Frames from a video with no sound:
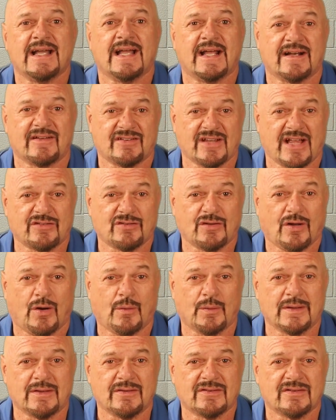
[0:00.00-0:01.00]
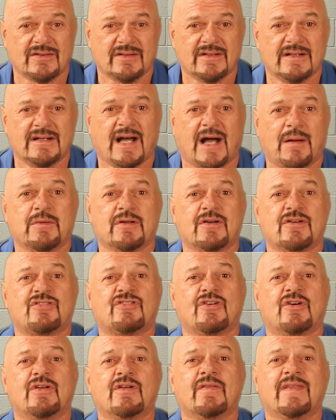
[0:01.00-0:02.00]
And as always, I'm going to
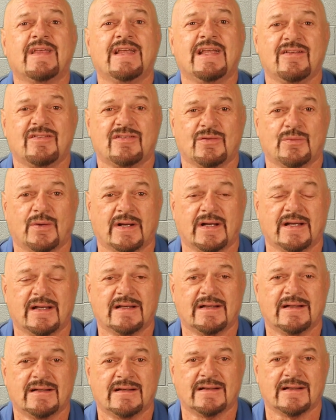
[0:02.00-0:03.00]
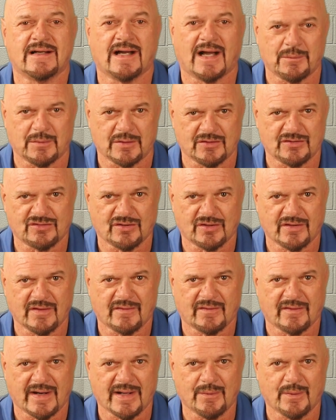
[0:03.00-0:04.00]
show you the easy way, I'm going to show you
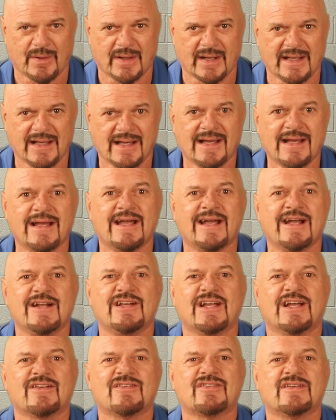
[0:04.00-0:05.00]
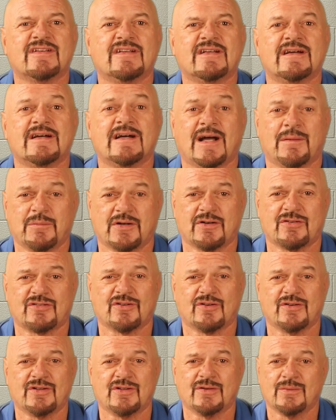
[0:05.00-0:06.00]
the right way, and yes, I'm going to
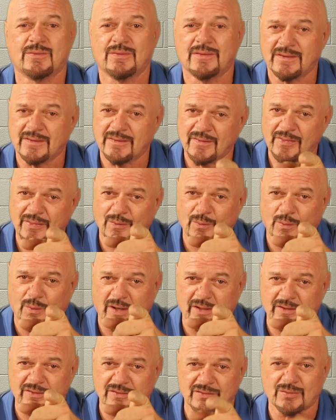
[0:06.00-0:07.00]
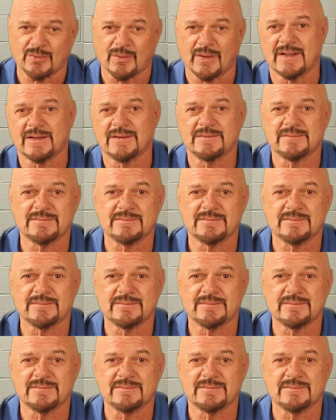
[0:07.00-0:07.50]
show you the Walgers way.